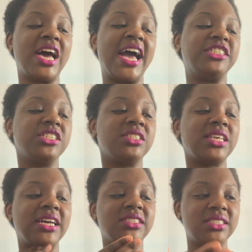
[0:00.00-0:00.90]
I
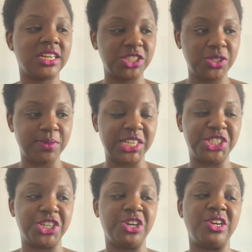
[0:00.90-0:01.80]
stuck to my
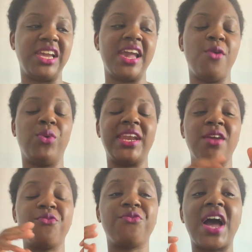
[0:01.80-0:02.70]
journey. And when
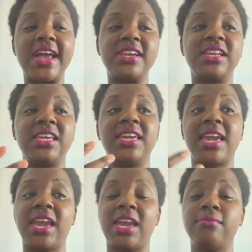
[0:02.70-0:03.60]
I finally
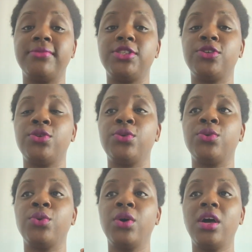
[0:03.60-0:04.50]
came
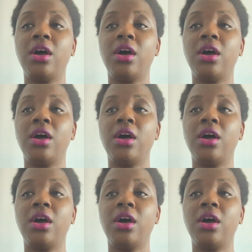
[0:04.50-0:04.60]
to